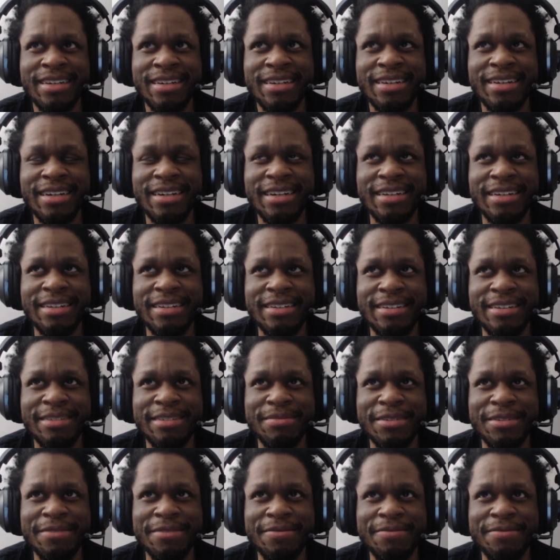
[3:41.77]
I need to get
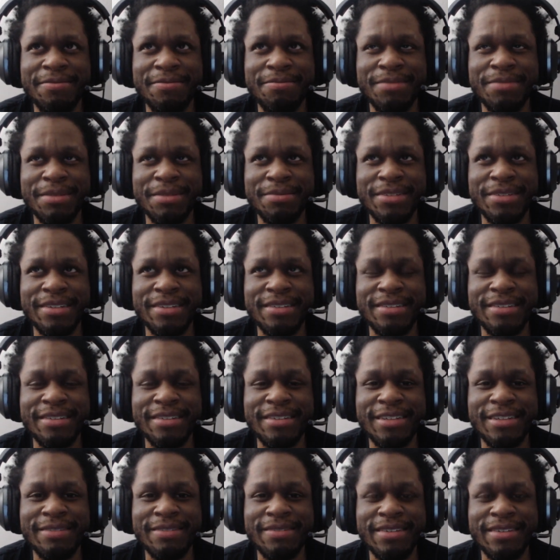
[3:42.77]
my
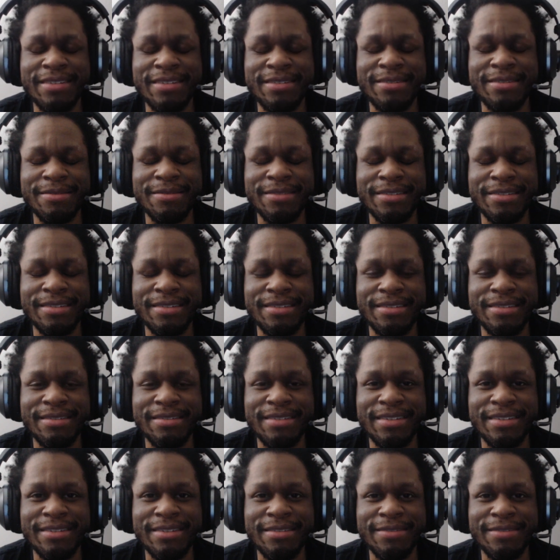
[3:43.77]
PlayStation TV out of storage so
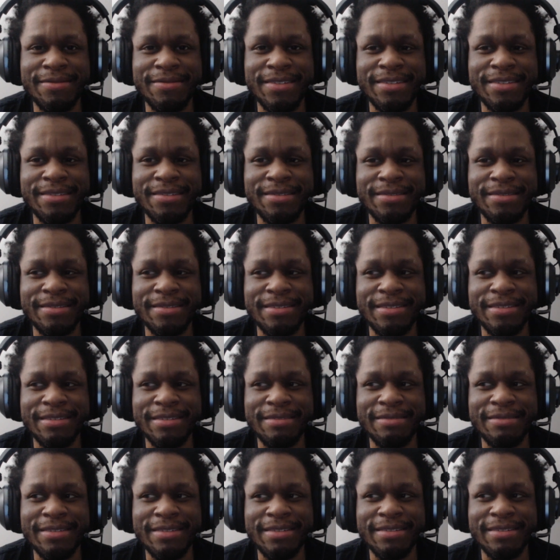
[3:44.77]
I can do the Vita Store,
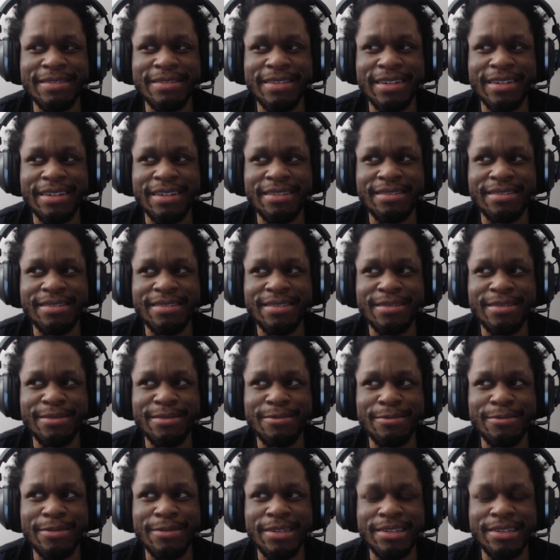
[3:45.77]
so I want to do that as
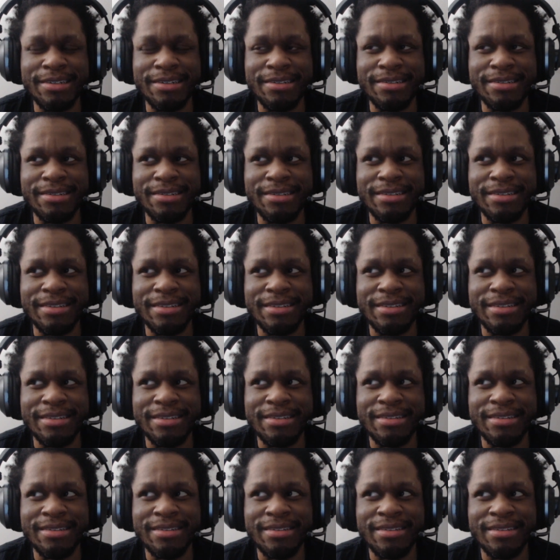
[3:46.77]
well.
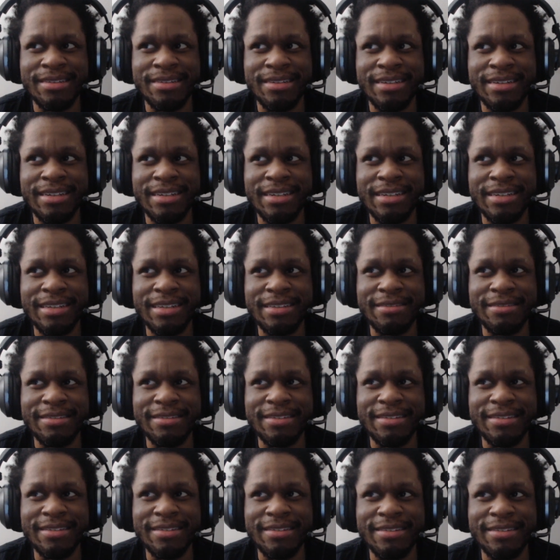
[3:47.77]

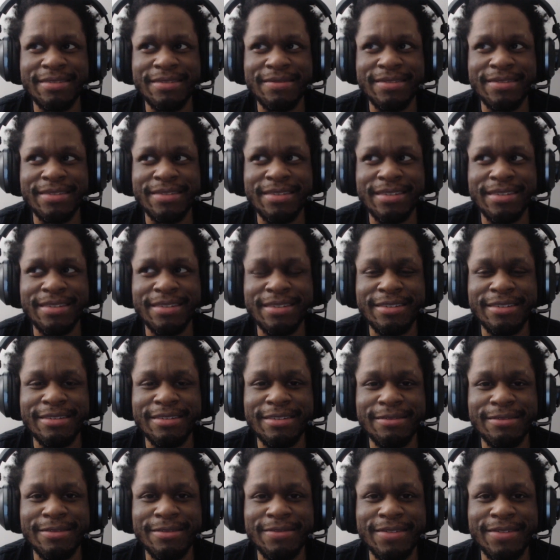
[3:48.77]
360 stuff is done
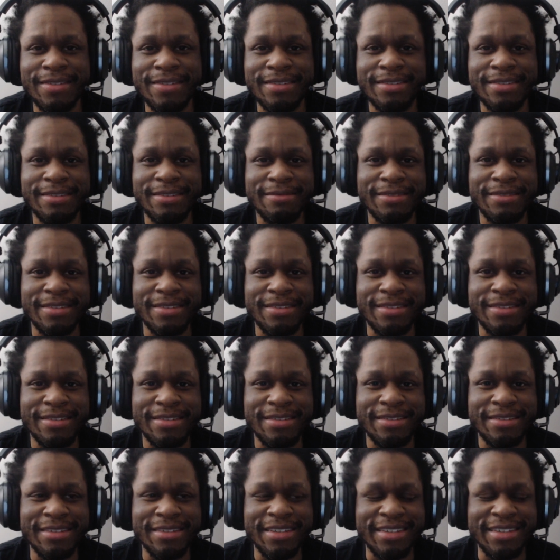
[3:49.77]
until I revisit it when it's all
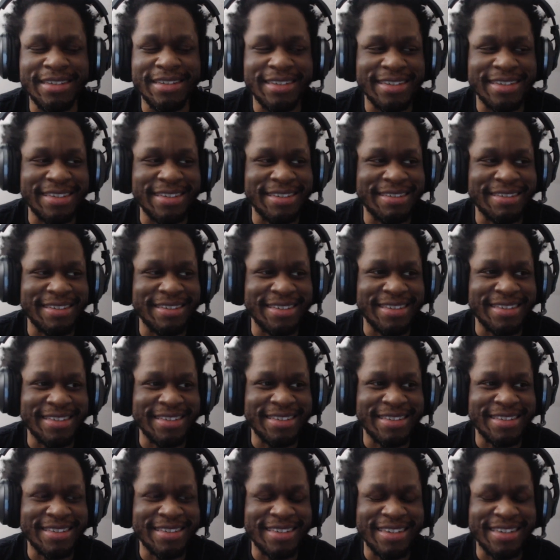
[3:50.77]
delisted, which is
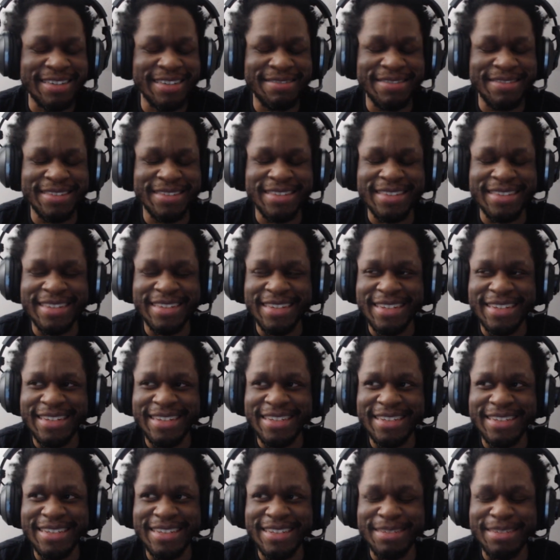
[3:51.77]
kind of a
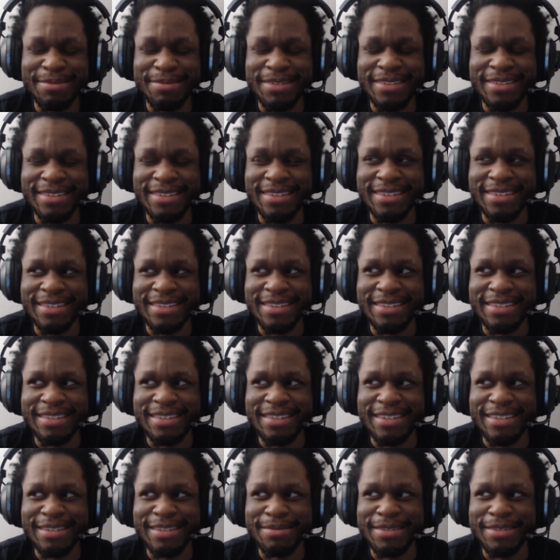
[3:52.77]
depressing thing to
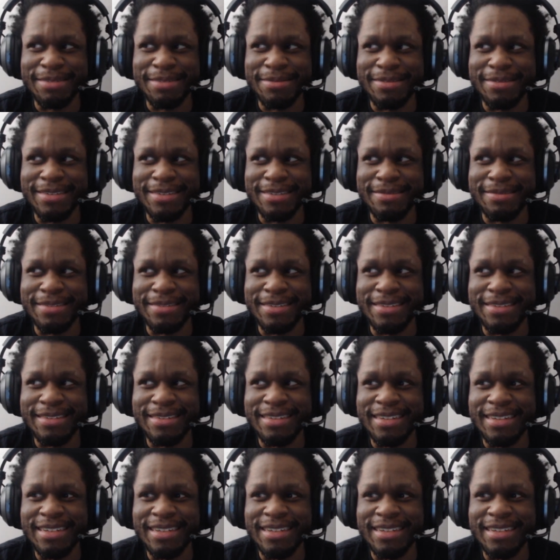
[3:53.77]
think about, but whatever.